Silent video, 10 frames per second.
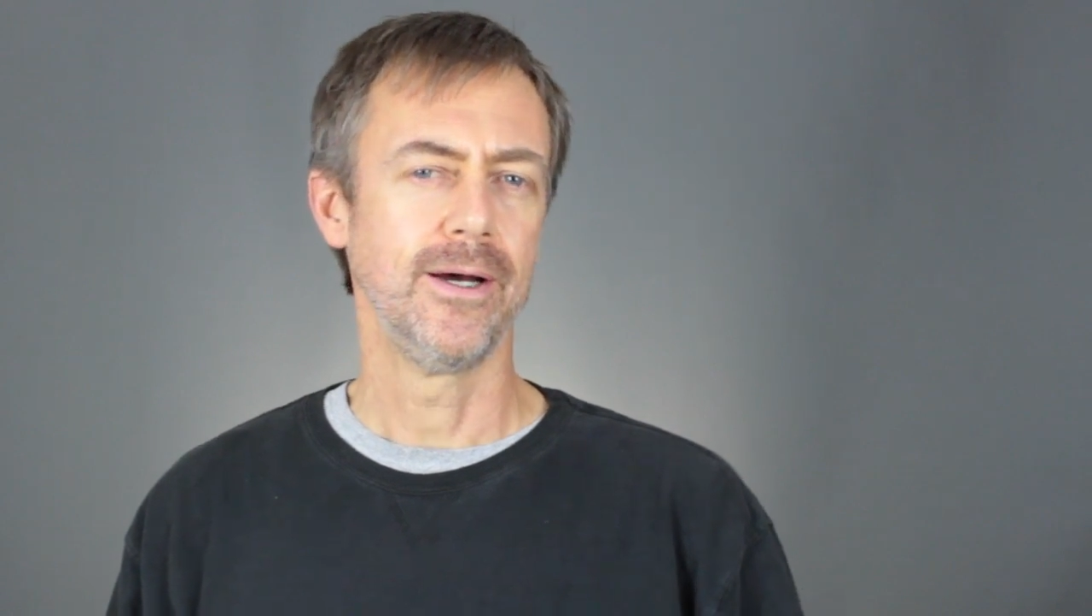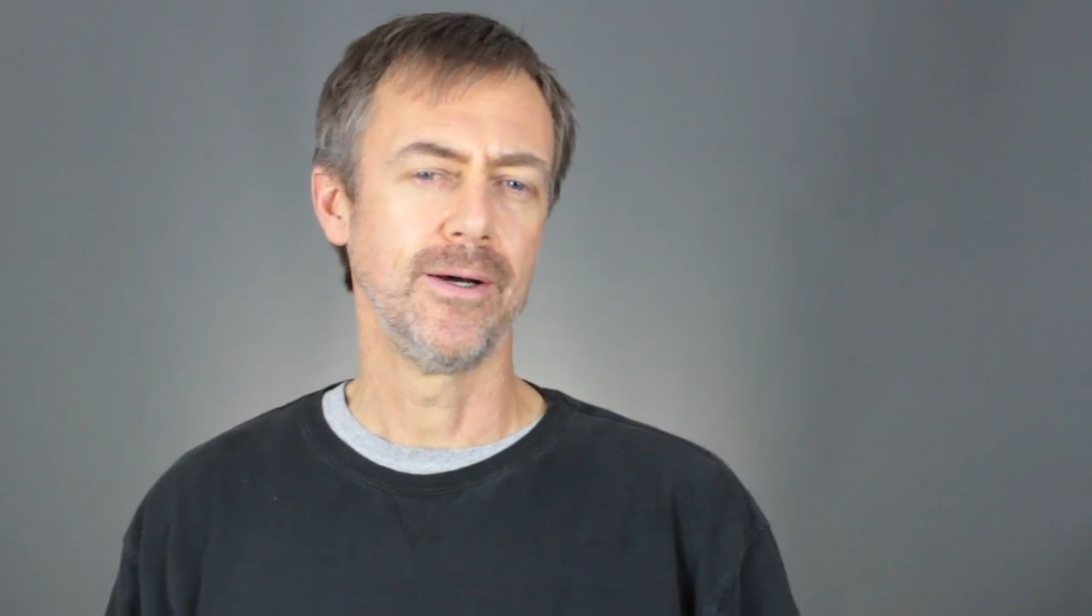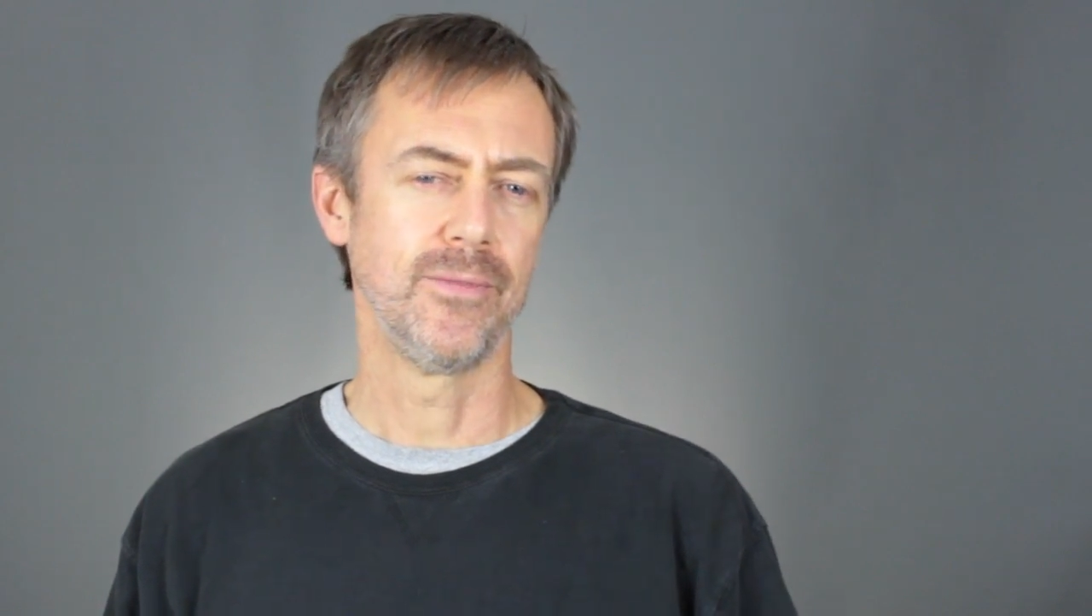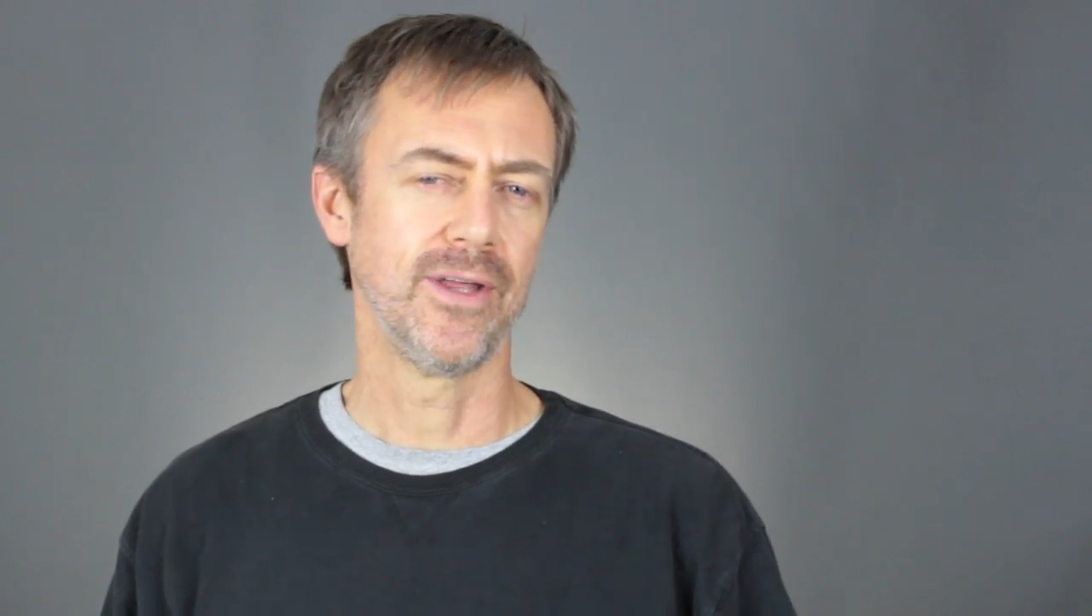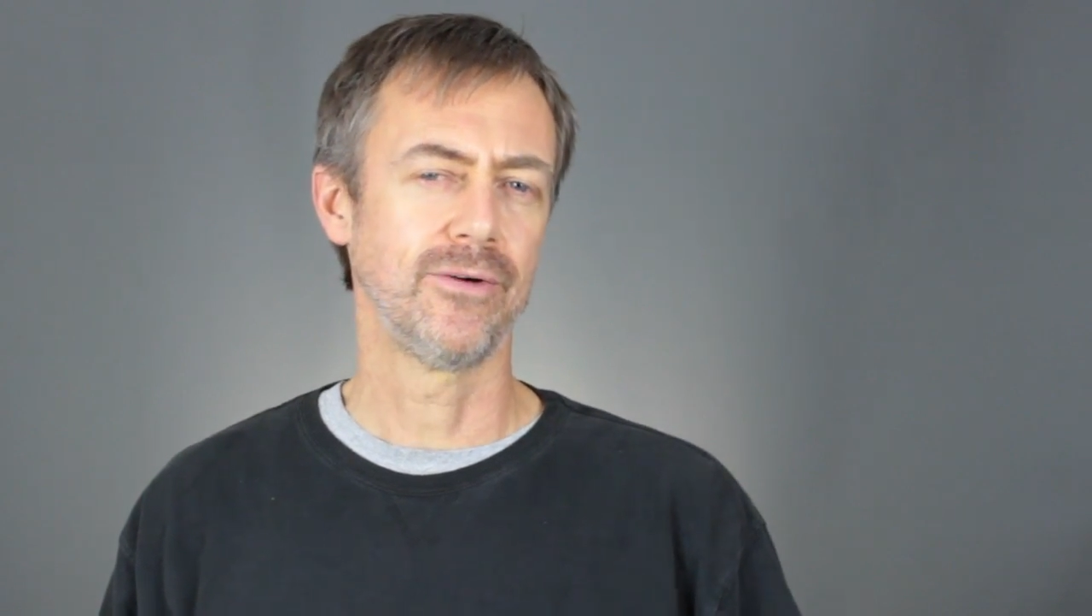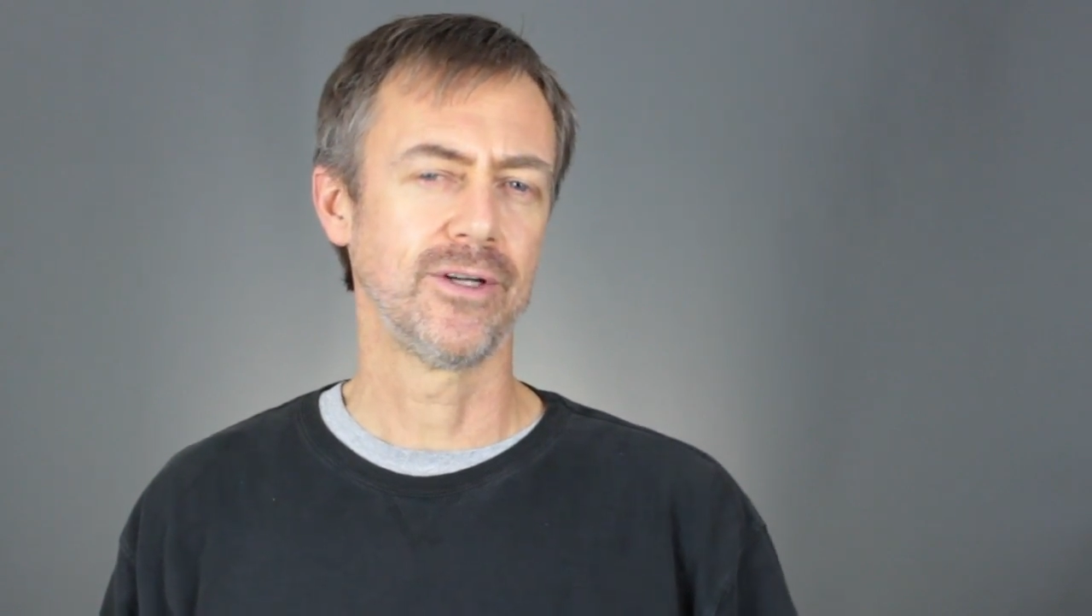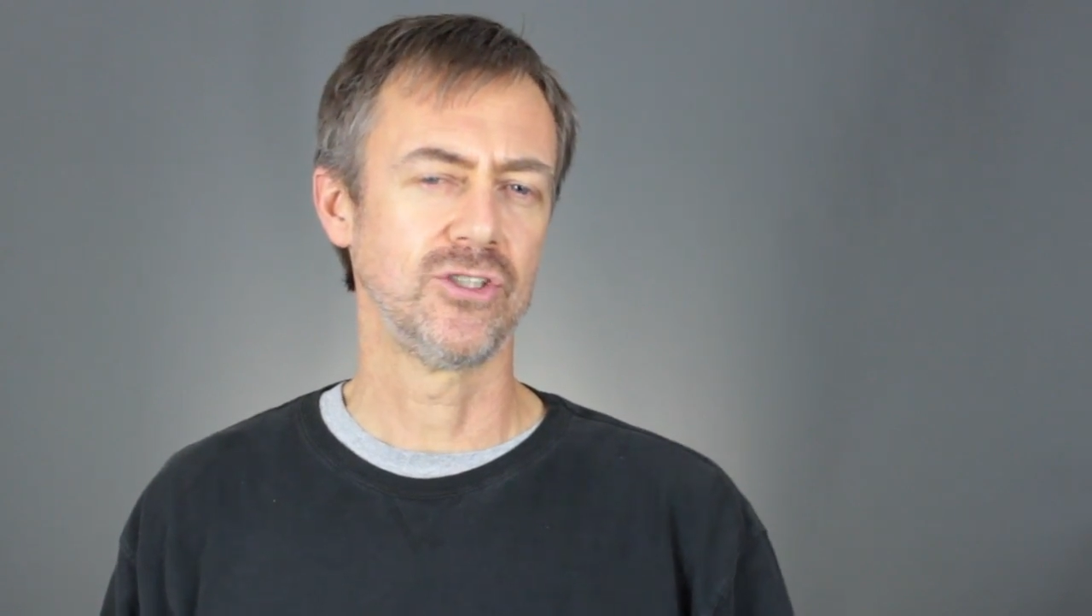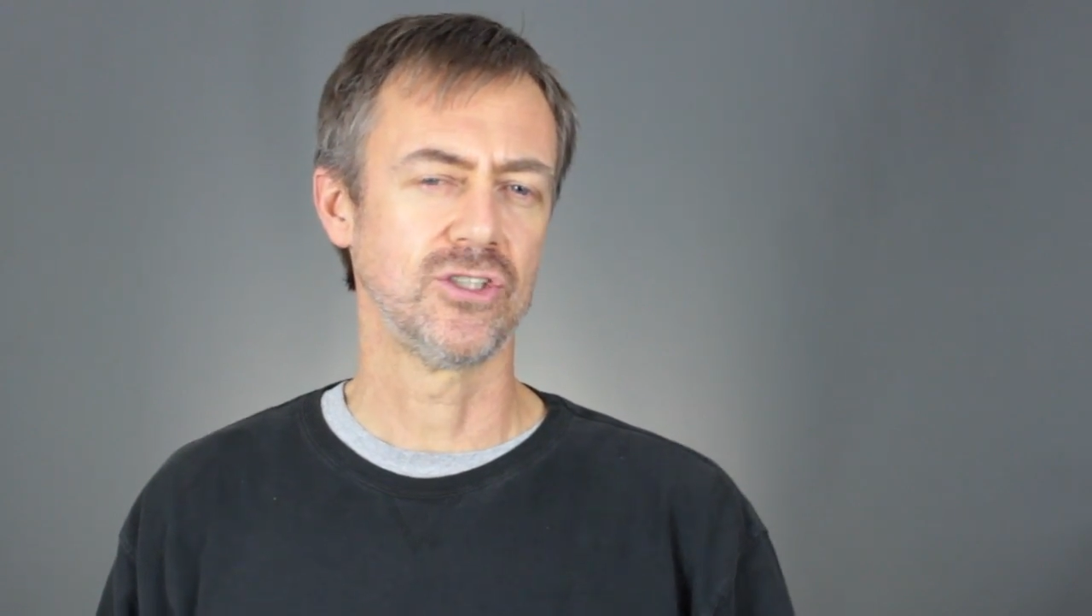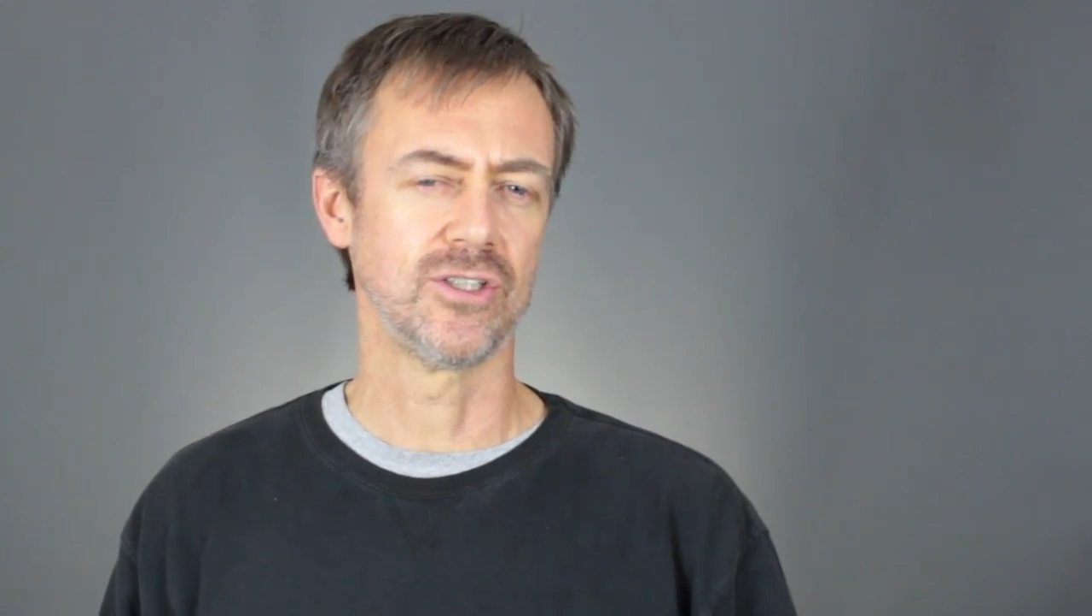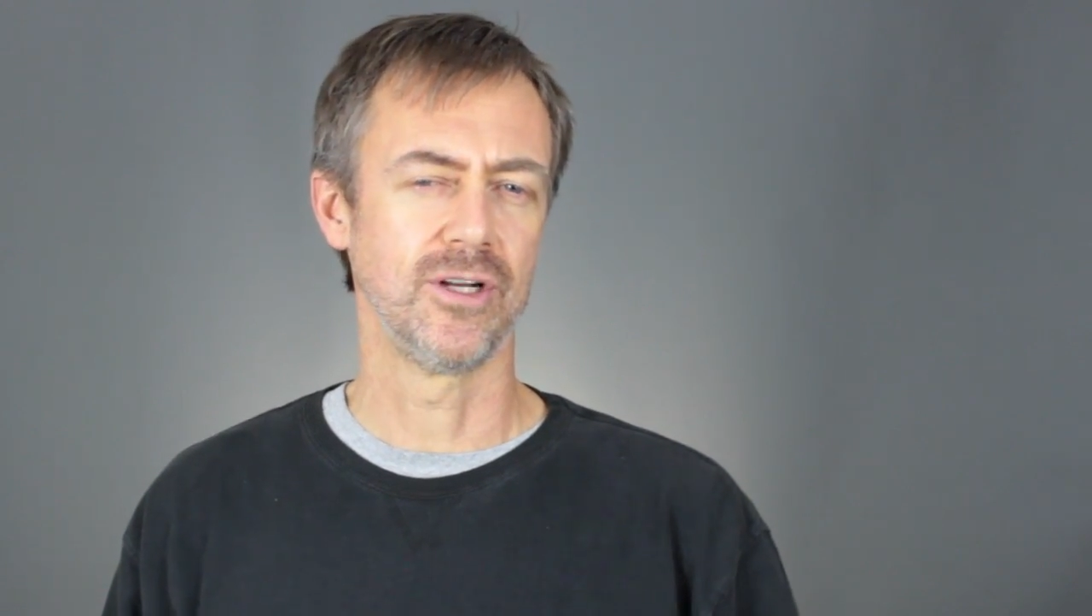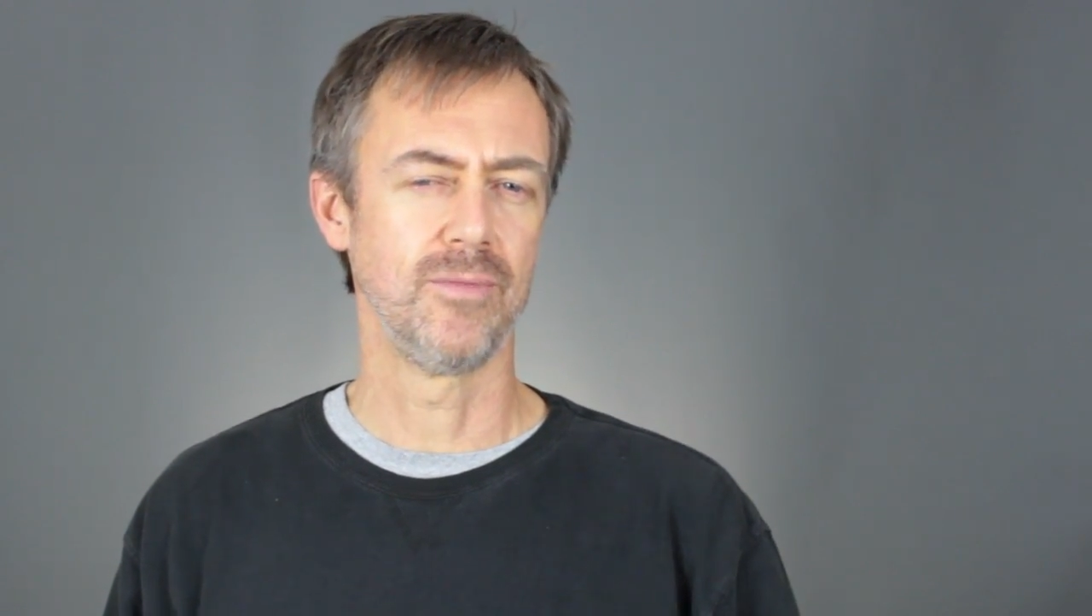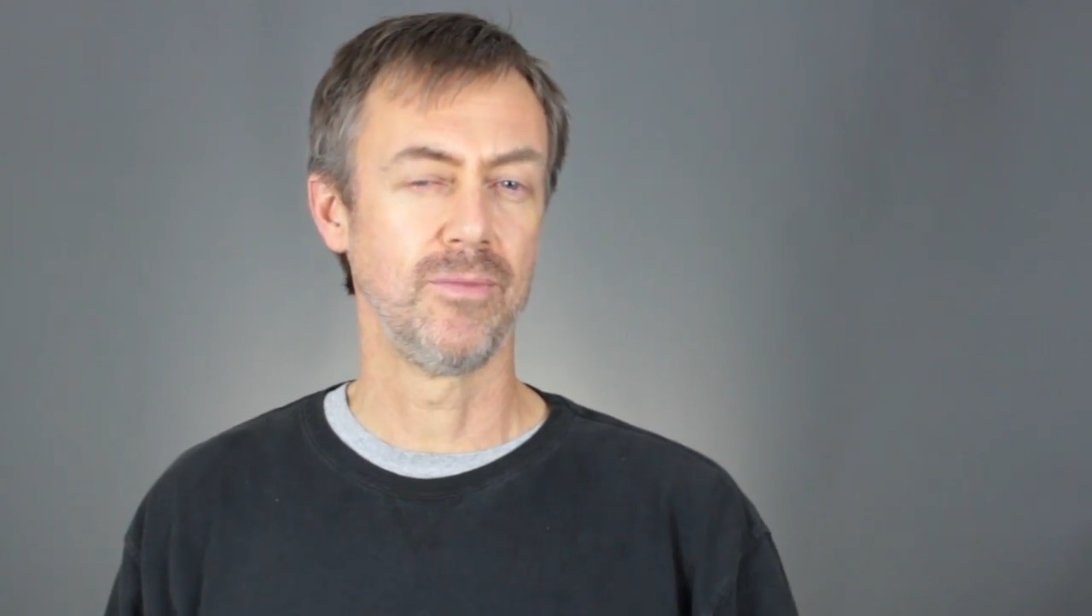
but that will get you started,